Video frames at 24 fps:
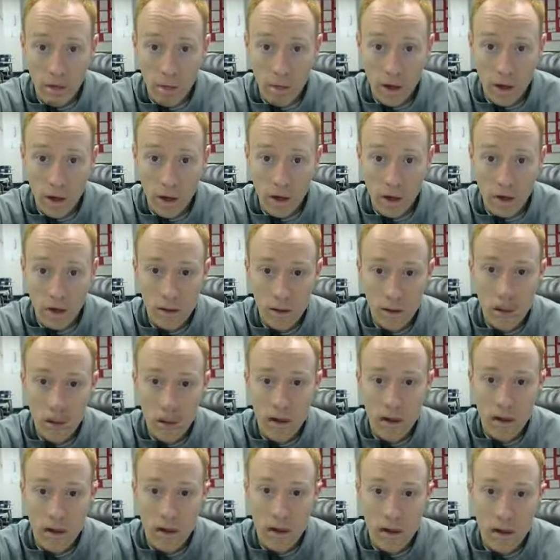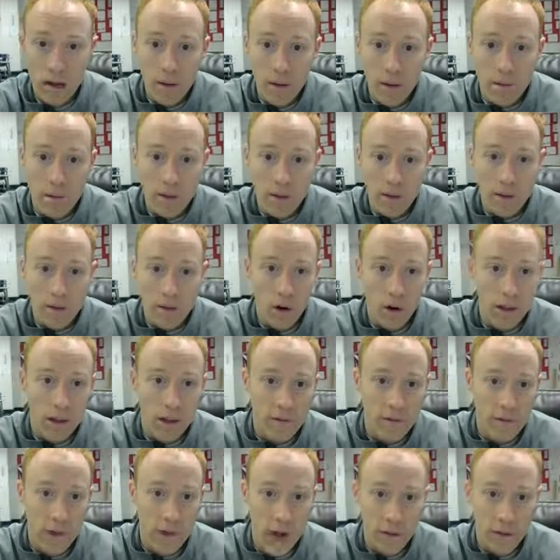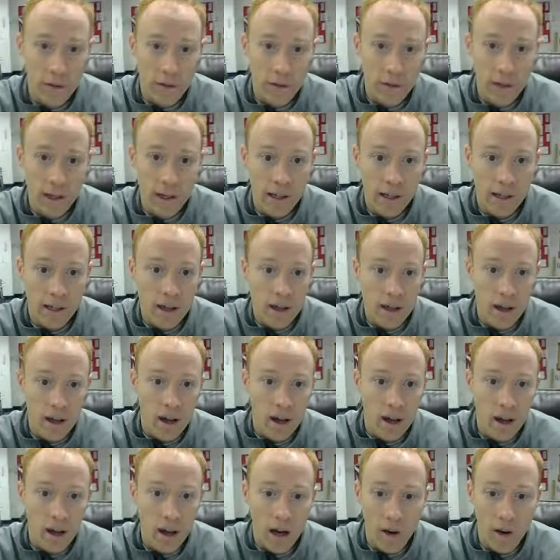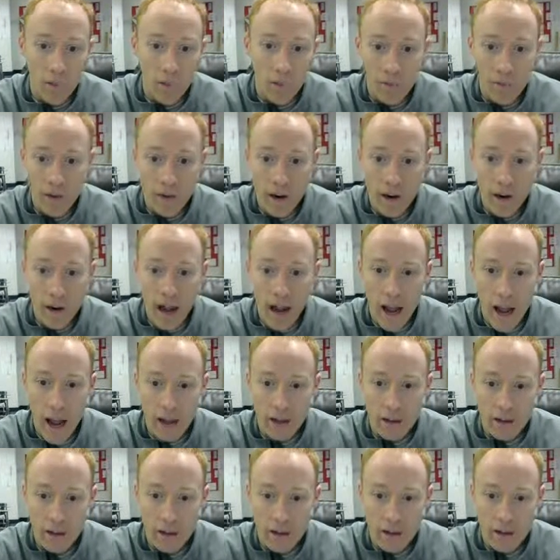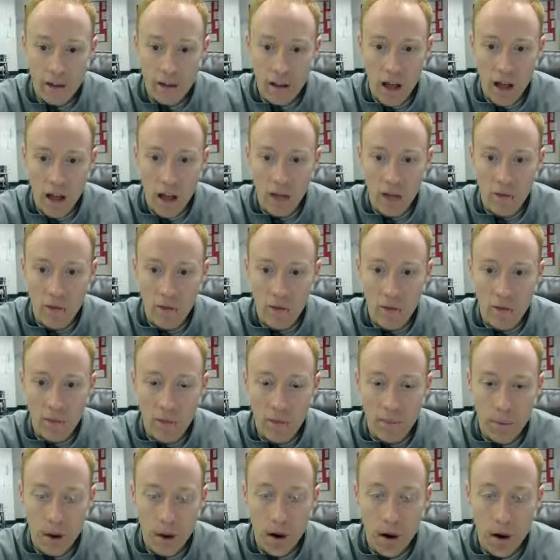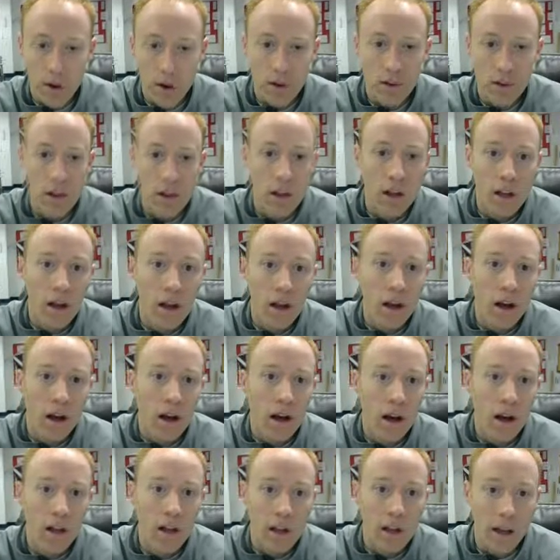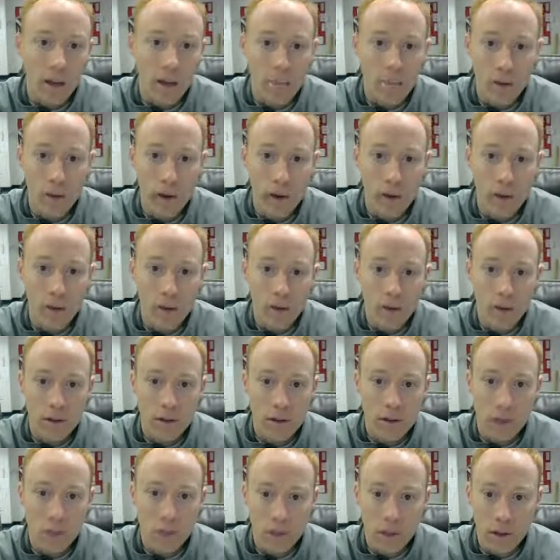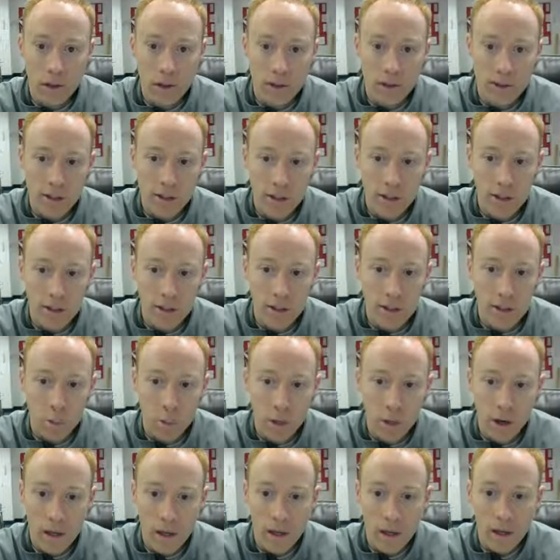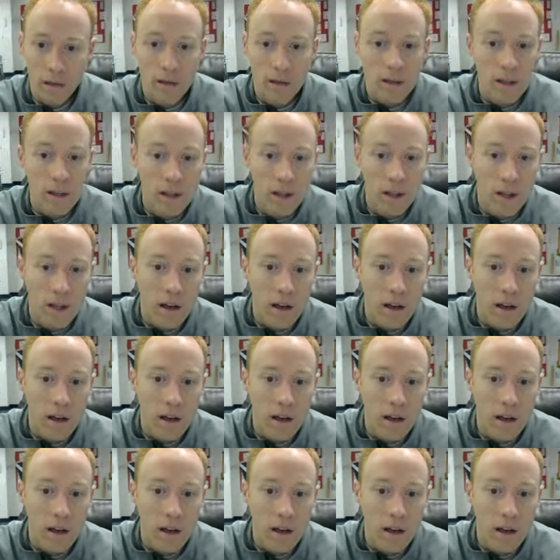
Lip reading: as well. These early factories were very hazardous, a lot of moving parts, a lot of belts and wheels turning at once.